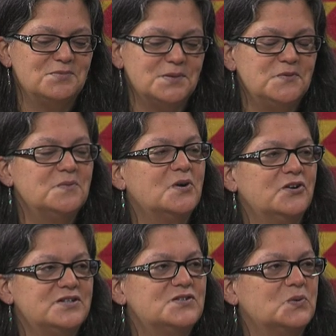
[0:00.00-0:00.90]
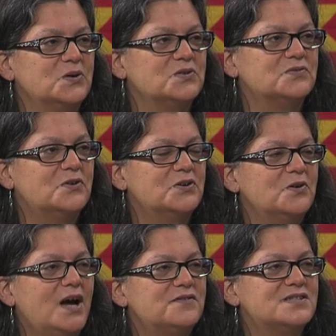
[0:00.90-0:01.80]
some of them are historical
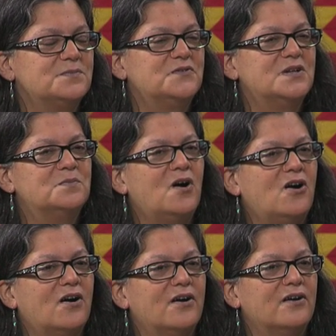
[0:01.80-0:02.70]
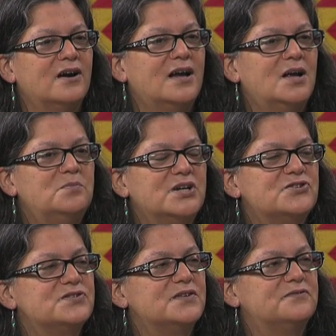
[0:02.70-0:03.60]
photographs. Some of them are
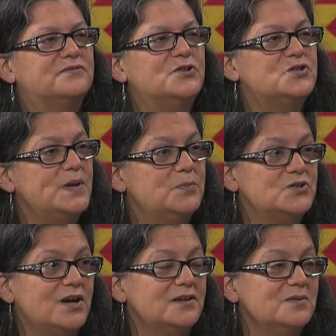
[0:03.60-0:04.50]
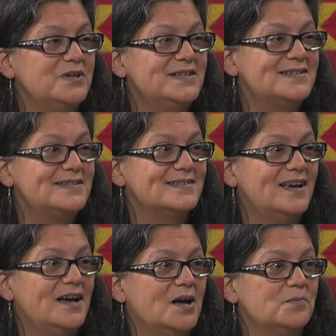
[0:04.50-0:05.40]
pictures of newspaper documents,
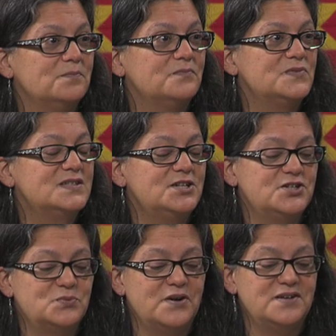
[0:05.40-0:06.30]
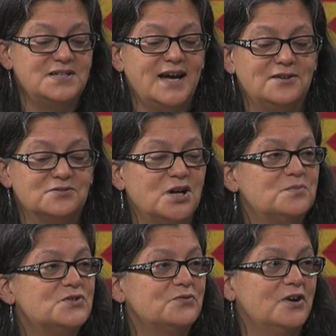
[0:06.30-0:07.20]
such as where the title
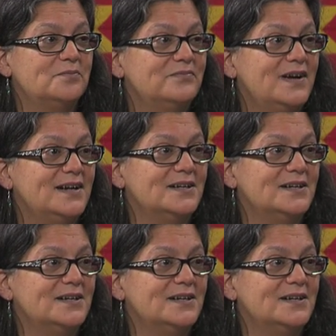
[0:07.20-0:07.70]
comes from.